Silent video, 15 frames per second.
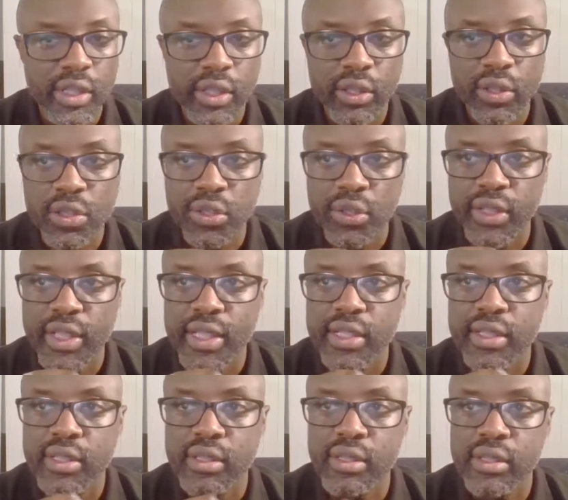Also, that
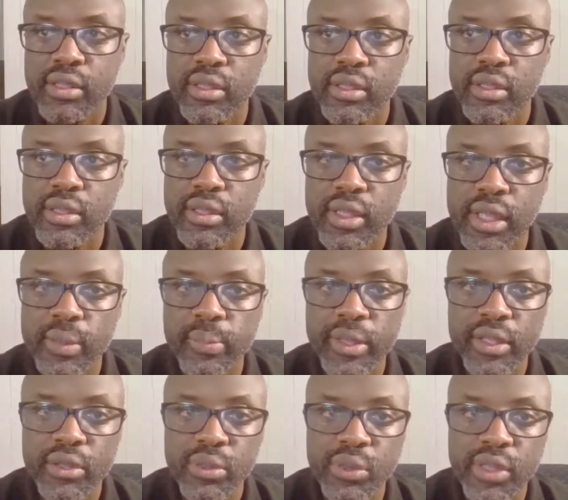
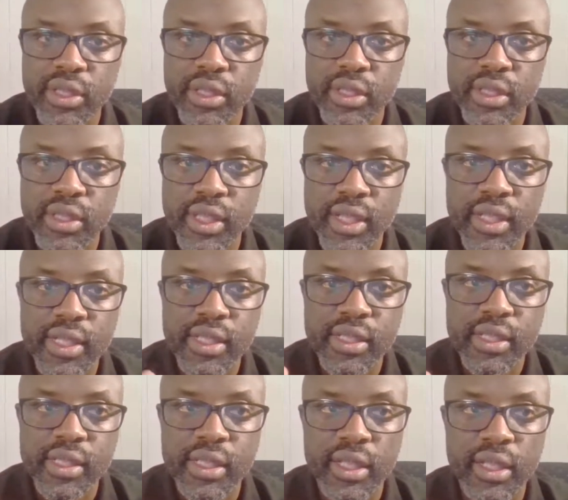being to say is,